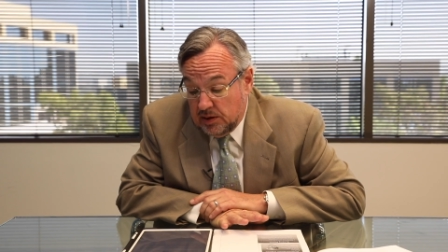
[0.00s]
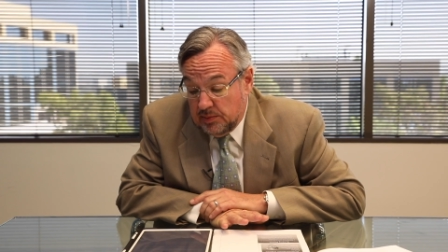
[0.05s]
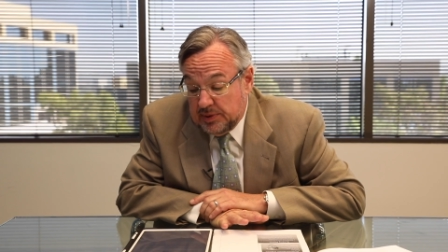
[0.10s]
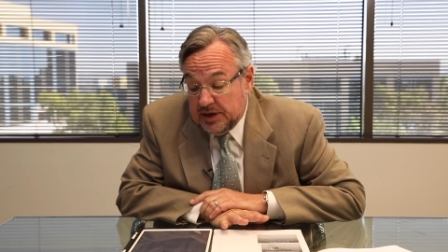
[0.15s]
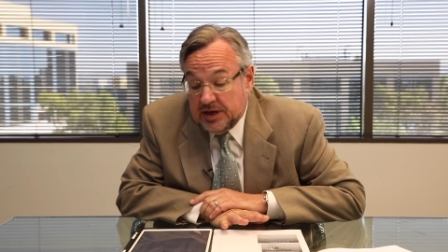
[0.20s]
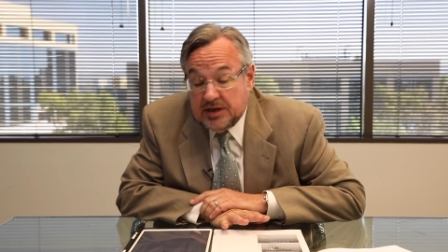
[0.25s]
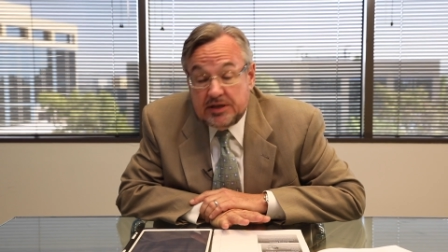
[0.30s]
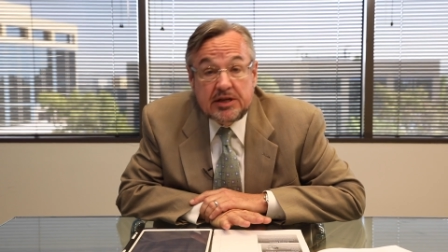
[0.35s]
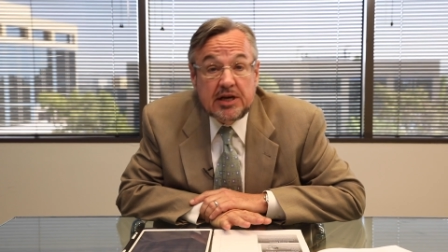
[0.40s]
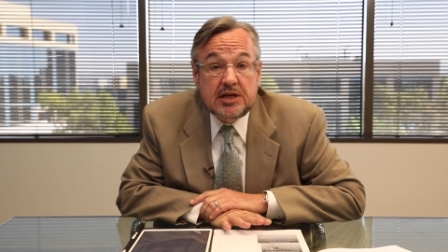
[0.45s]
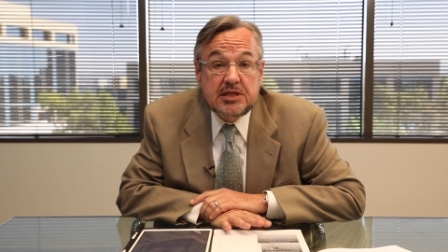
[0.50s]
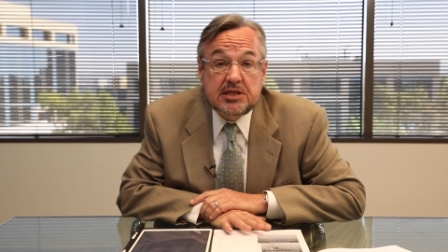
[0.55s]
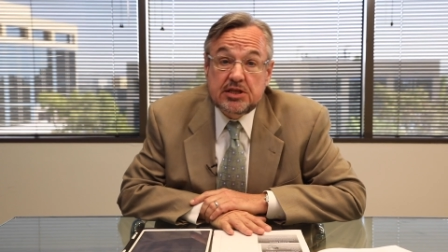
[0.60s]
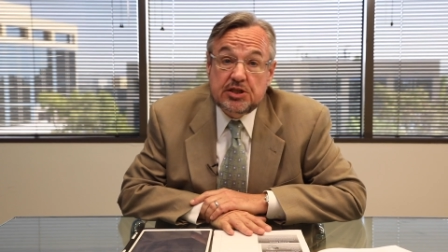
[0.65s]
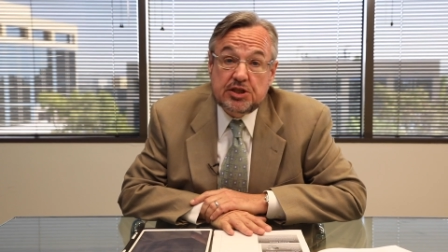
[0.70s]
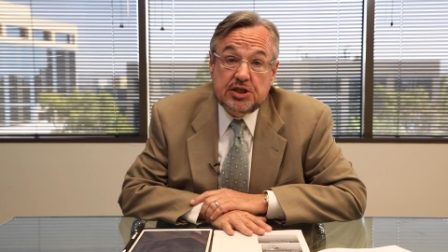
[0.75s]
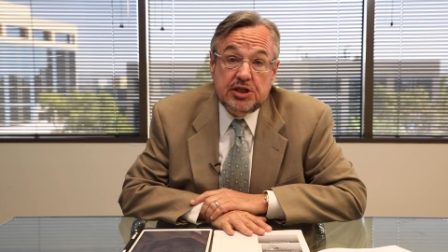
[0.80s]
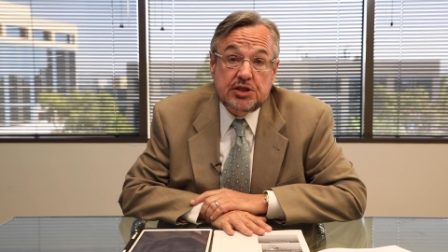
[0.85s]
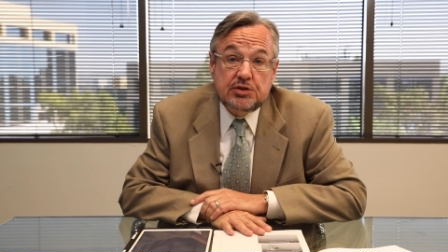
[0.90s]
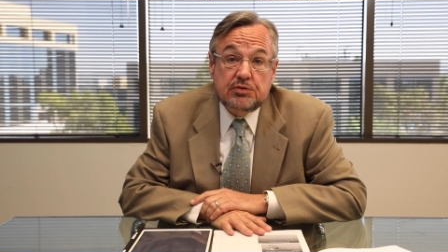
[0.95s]
but it
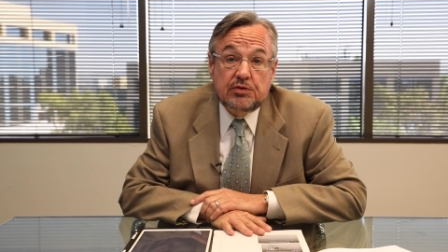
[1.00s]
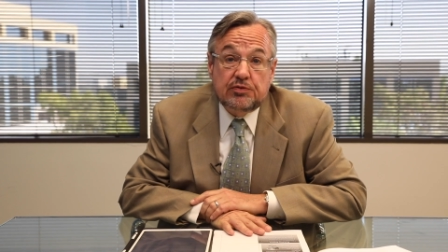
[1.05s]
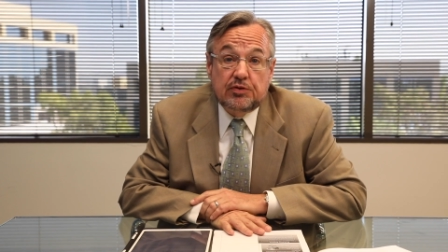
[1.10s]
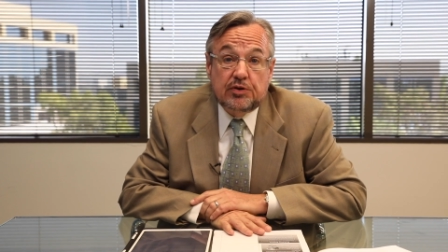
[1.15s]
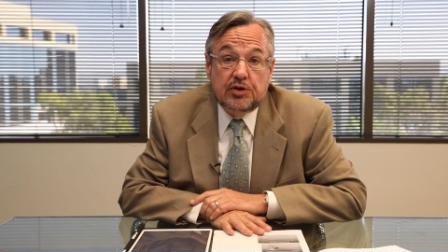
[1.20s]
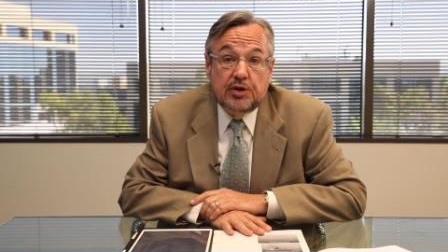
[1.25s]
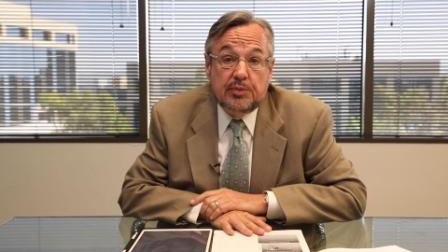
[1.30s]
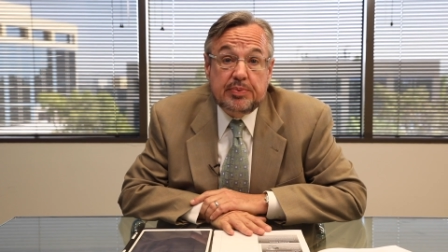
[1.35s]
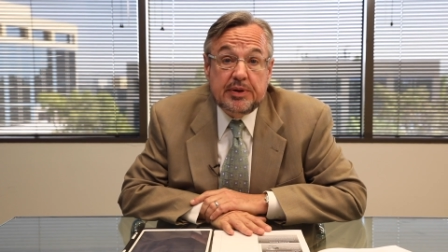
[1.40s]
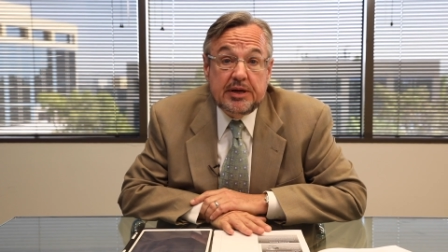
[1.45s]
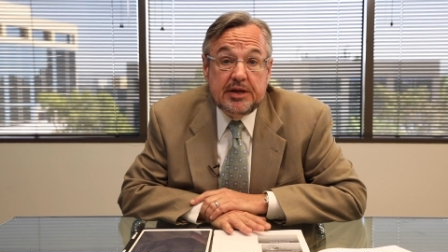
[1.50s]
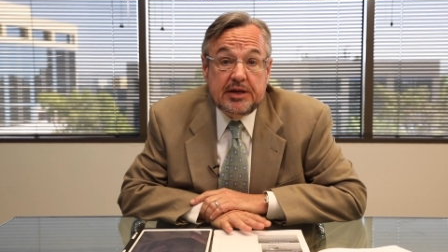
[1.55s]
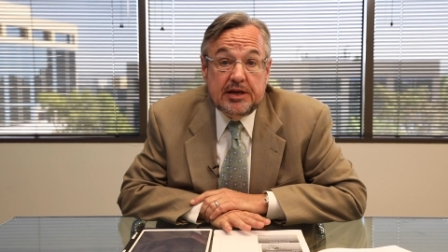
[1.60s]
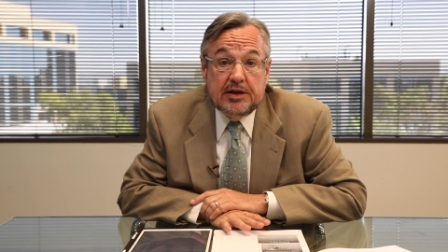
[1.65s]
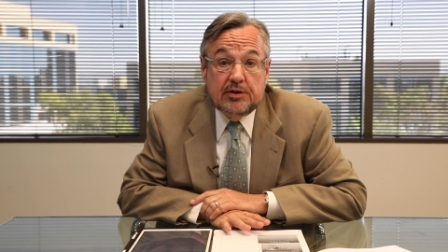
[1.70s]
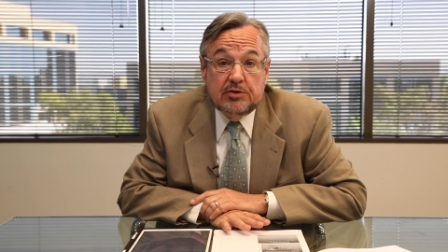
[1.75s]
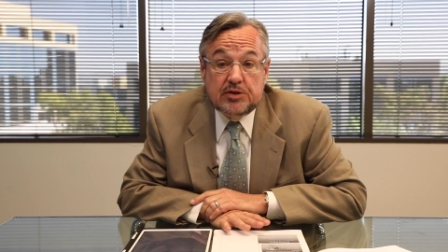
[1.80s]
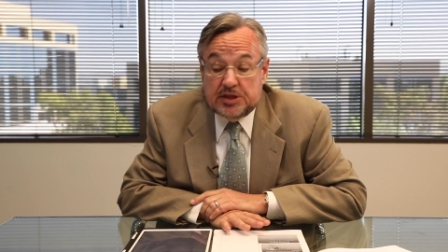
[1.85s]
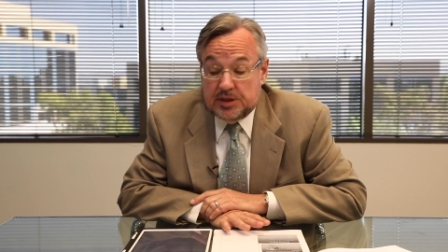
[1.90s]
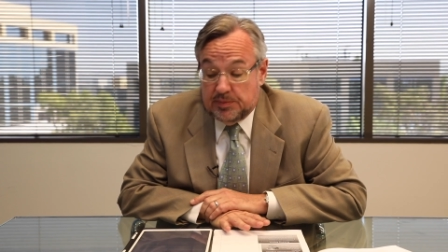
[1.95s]
doesn't just refer to
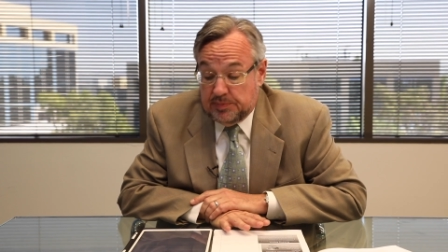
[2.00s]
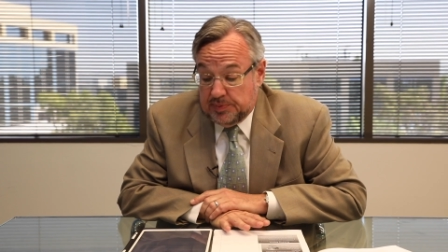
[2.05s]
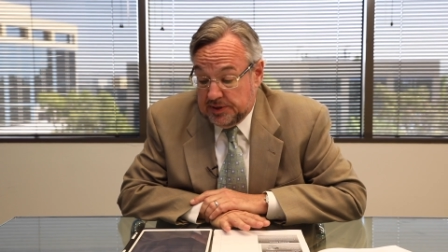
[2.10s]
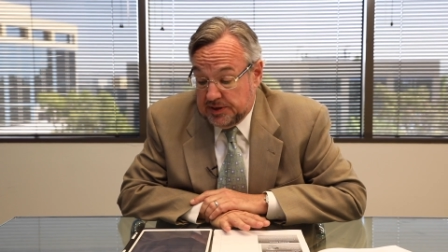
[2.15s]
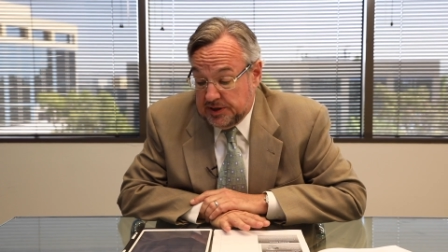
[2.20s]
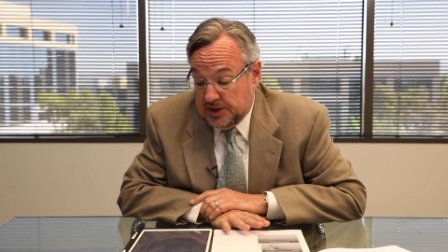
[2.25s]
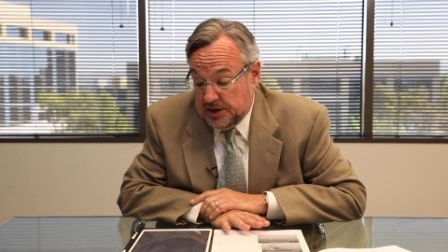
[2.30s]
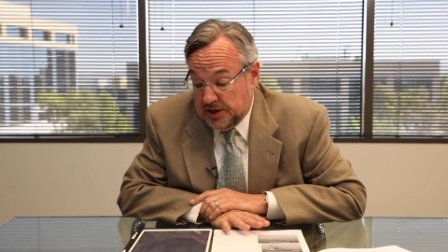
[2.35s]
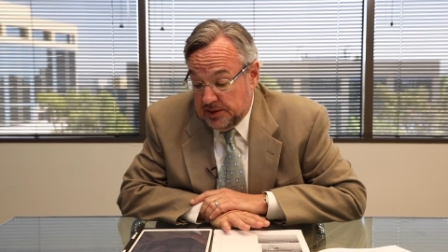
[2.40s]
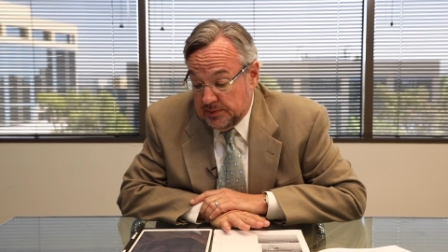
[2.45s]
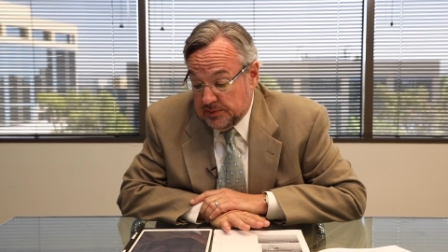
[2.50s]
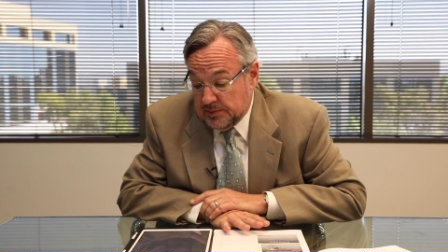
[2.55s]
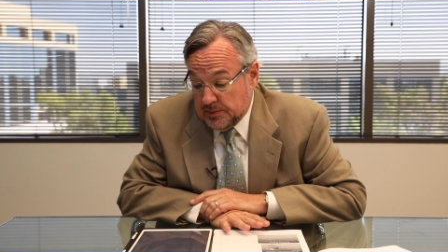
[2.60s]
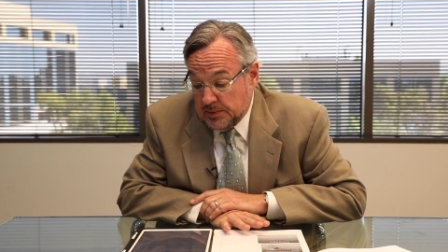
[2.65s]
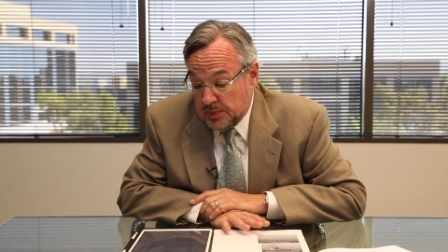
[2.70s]
pity or sympathy.